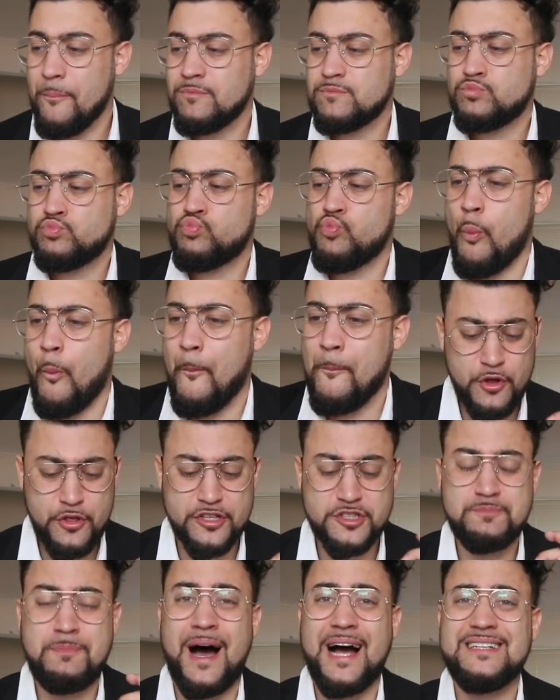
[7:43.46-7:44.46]
Bro, the
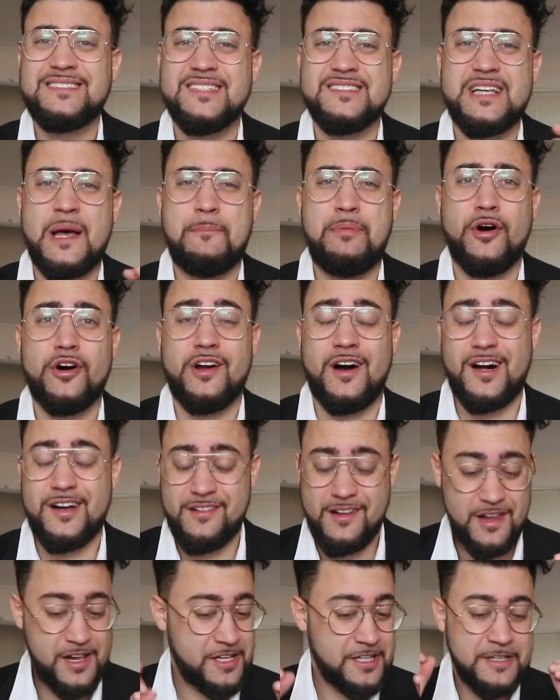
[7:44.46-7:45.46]
spices I put
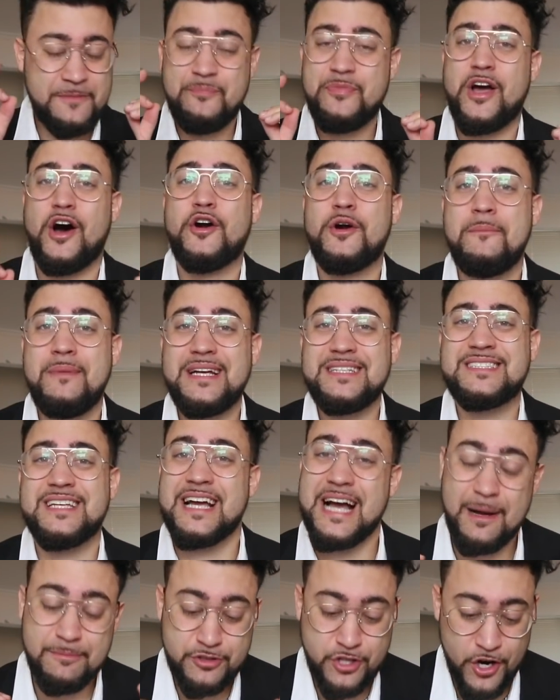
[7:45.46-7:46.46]
on are
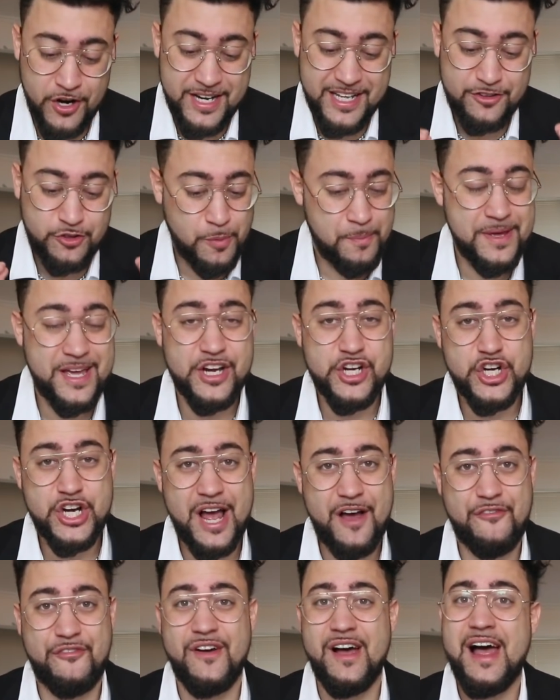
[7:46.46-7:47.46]
amazing. I'm turning to be a
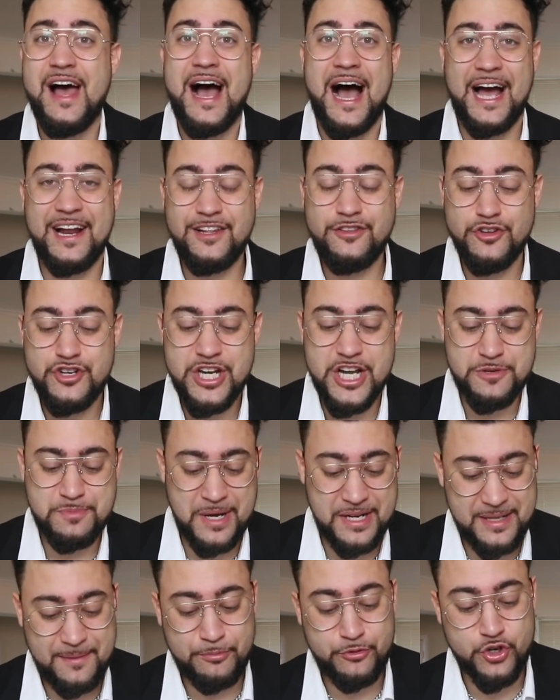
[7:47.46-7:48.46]
chef. I need to change
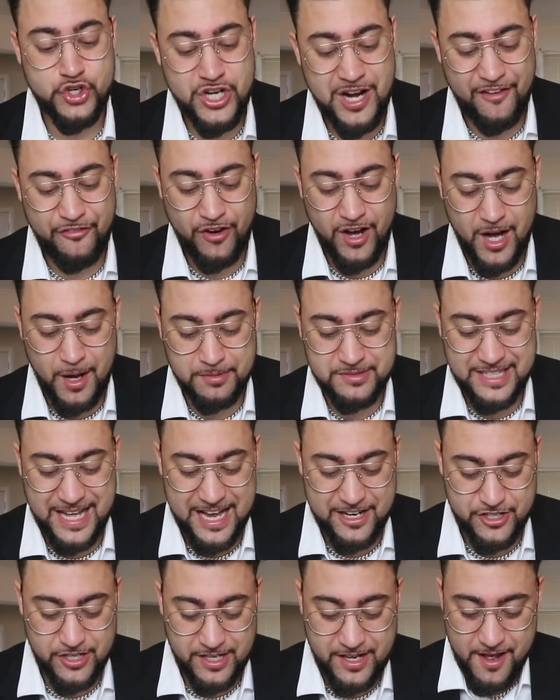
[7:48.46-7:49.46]
my name to Chef Hobbs
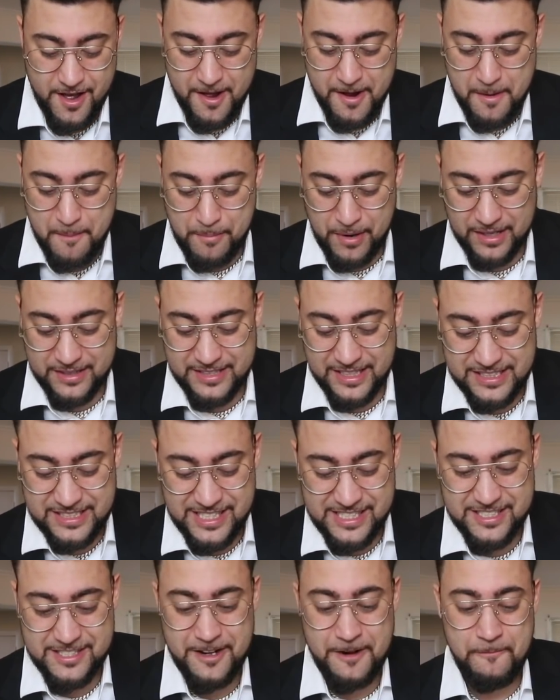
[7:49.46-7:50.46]
actually, but this
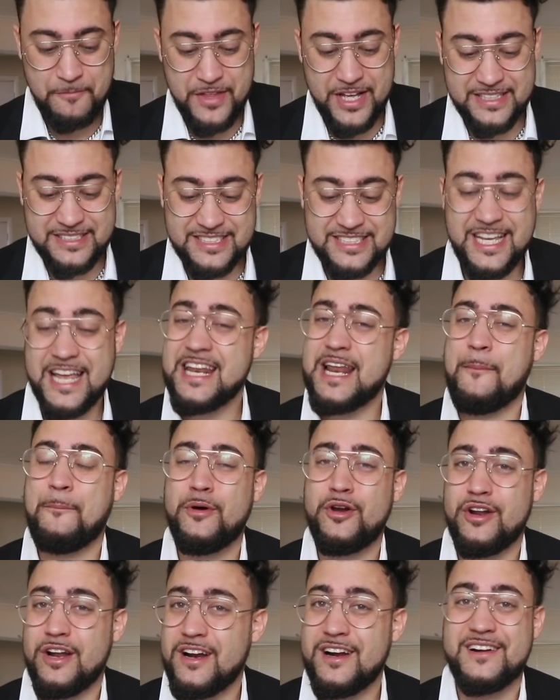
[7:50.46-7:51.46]
is insane. I
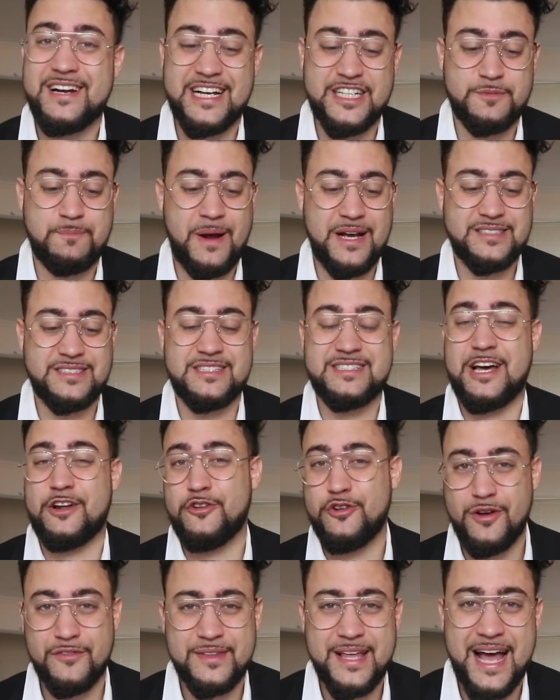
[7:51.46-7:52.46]
put a lot of nice spices. I
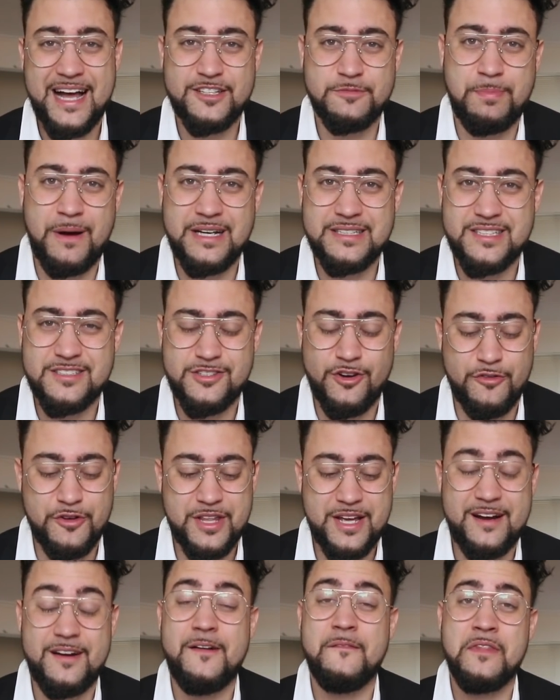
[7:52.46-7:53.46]
don't know if they have spices over
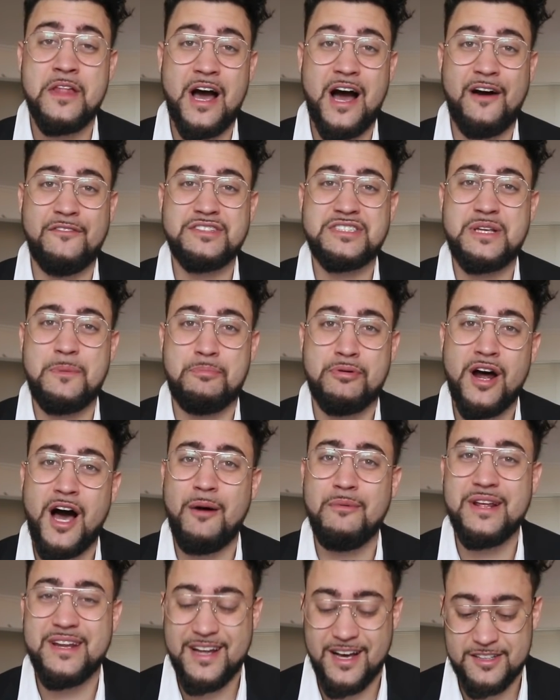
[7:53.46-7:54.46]
there. Obviously,
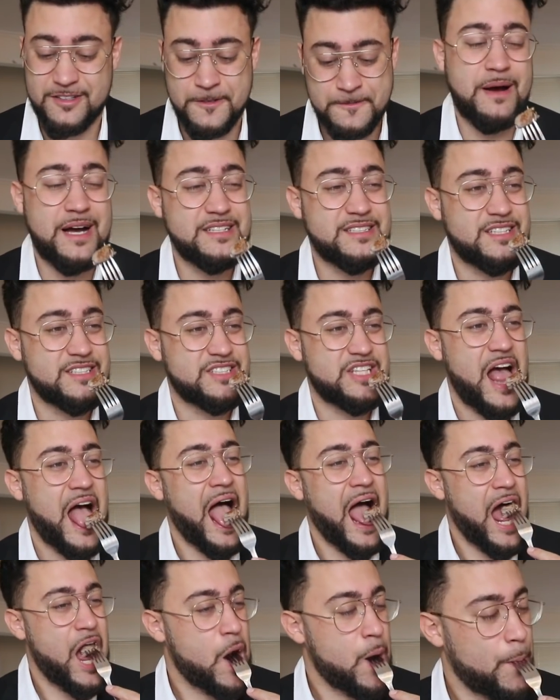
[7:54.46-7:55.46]
probably not. Spices.
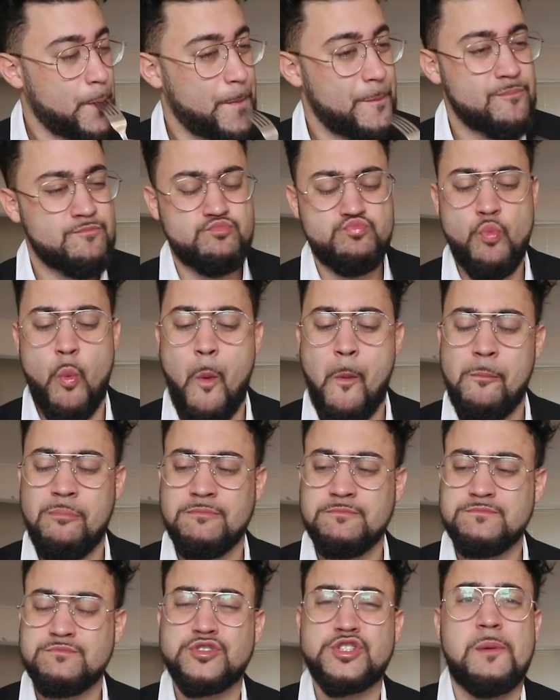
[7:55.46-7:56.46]

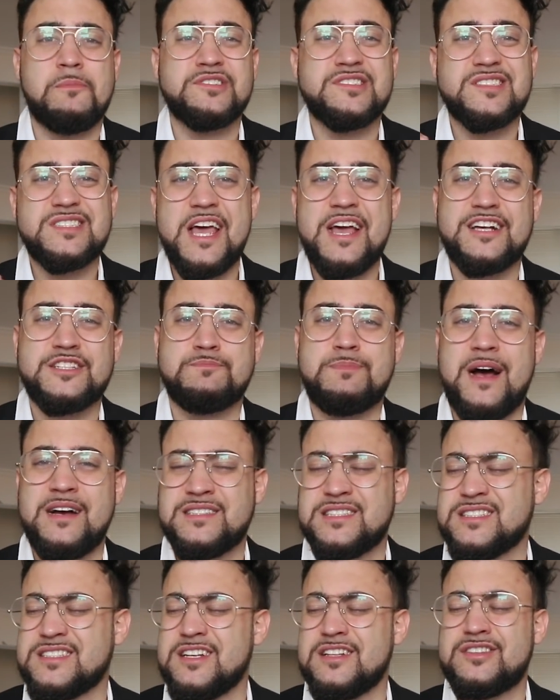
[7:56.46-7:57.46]
Some steak
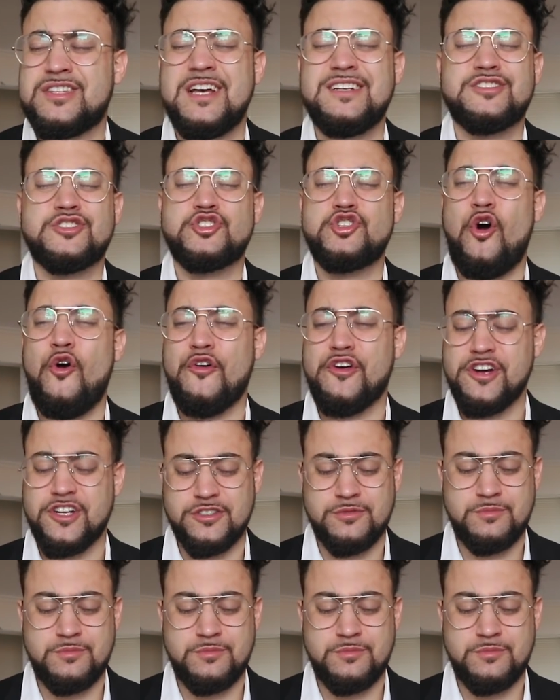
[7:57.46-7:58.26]
spices. It tastes so good.